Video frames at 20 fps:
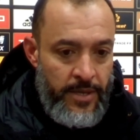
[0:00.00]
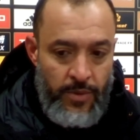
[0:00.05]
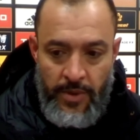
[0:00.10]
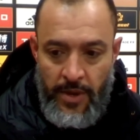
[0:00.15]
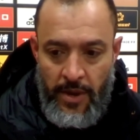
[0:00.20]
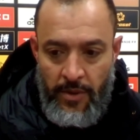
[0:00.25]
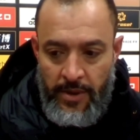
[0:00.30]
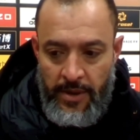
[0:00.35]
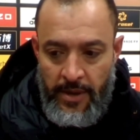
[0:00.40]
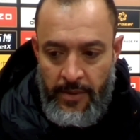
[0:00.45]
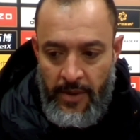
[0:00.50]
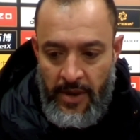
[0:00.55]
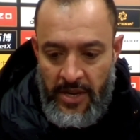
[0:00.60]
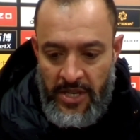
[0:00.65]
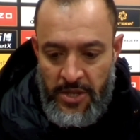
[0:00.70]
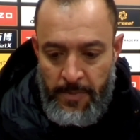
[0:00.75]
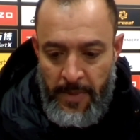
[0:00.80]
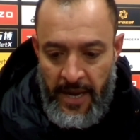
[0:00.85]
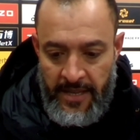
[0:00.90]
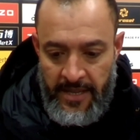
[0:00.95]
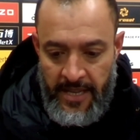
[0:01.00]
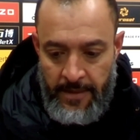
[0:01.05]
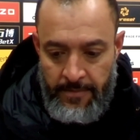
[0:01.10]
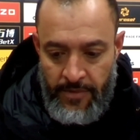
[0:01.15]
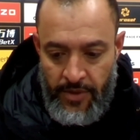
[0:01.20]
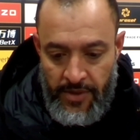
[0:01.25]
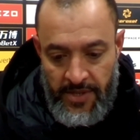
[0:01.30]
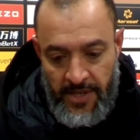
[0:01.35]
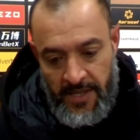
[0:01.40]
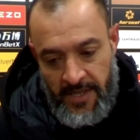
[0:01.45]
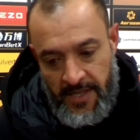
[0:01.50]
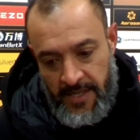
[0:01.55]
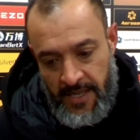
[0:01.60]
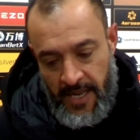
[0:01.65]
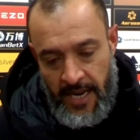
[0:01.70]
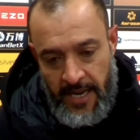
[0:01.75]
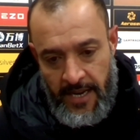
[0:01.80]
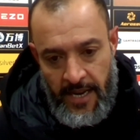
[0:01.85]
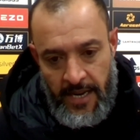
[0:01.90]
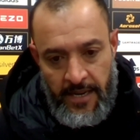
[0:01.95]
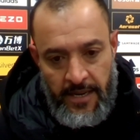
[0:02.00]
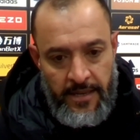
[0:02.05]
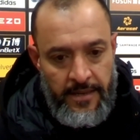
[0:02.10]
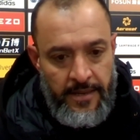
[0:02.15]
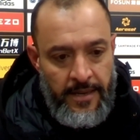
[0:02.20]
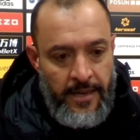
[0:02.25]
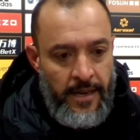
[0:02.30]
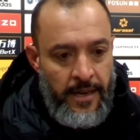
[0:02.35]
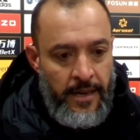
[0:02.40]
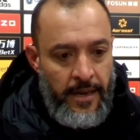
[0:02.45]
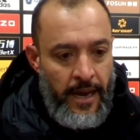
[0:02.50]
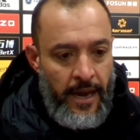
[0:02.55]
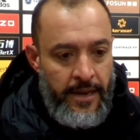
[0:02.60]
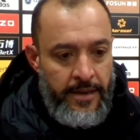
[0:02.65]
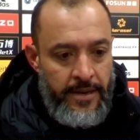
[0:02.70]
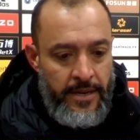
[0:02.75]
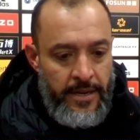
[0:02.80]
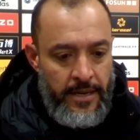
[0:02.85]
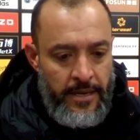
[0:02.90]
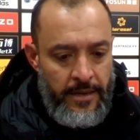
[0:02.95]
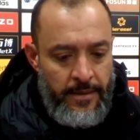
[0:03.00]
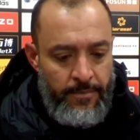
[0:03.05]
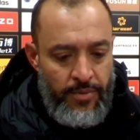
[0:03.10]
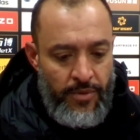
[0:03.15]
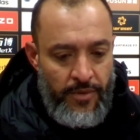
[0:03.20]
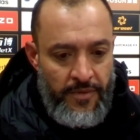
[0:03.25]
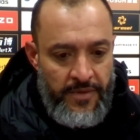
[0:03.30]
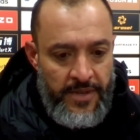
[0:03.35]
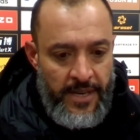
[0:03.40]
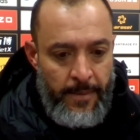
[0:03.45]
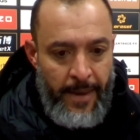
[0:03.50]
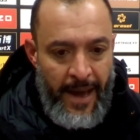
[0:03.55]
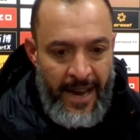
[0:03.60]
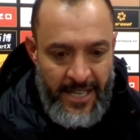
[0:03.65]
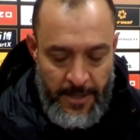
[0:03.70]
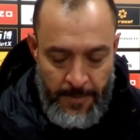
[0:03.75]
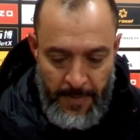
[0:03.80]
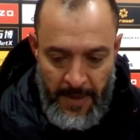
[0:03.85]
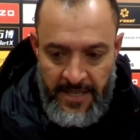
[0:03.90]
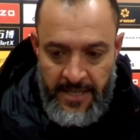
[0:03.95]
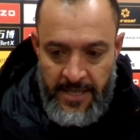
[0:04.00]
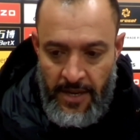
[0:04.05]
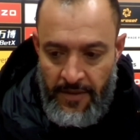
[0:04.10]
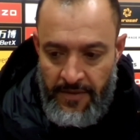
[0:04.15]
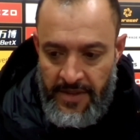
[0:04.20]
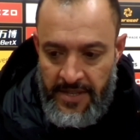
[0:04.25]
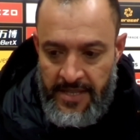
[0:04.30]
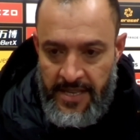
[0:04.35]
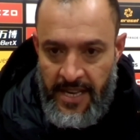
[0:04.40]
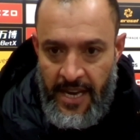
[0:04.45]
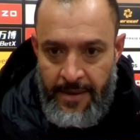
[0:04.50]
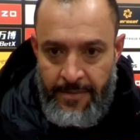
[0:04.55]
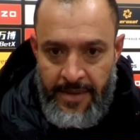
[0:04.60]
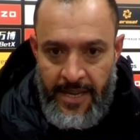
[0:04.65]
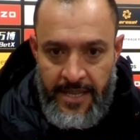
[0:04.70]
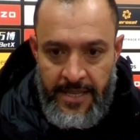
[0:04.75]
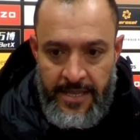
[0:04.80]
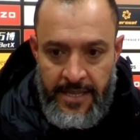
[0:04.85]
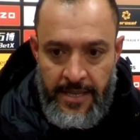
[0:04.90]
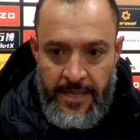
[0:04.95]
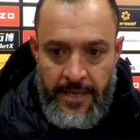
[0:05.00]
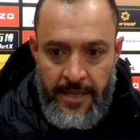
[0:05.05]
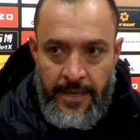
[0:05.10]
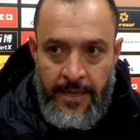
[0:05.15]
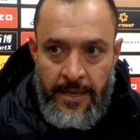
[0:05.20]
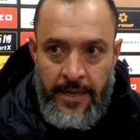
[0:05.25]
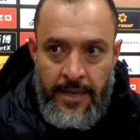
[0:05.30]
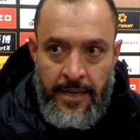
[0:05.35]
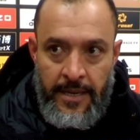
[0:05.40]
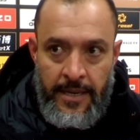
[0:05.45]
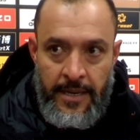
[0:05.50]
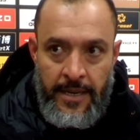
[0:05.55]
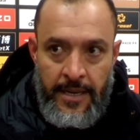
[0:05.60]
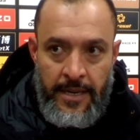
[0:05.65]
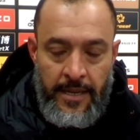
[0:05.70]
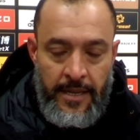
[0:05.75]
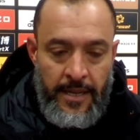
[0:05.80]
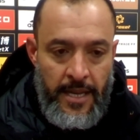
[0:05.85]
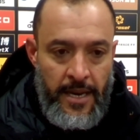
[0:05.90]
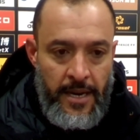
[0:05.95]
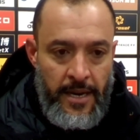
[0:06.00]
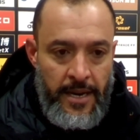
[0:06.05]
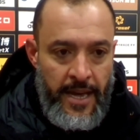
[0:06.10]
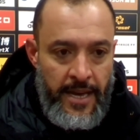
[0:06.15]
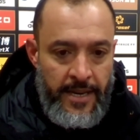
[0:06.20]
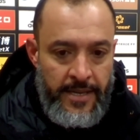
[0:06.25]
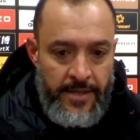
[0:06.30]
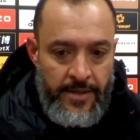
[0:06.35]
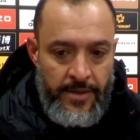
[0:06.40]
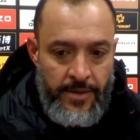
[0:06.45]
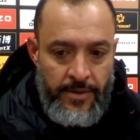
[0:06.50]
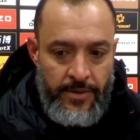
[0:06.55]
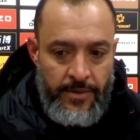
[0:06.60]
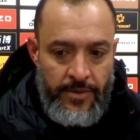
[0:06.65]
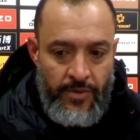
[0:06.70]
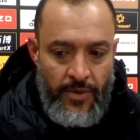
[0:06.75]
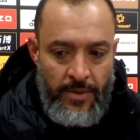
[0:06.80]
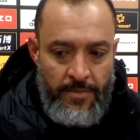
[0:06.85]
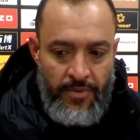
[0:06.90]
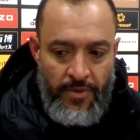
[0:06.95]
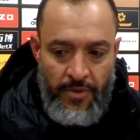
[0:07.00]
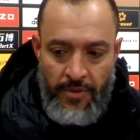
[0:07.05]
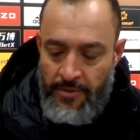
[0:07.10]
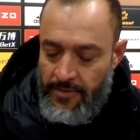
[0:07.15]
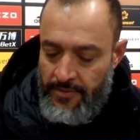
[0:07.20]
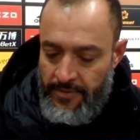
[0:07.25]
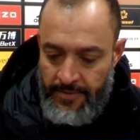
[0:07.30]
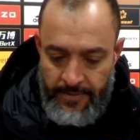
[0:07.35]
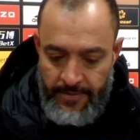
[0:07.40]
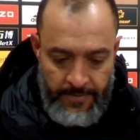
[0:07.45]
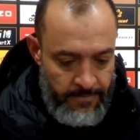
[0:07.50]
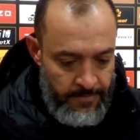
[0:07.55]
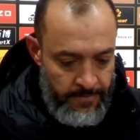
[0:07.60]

But we expect them to sustain and improve some aspects of his game that really has to improve.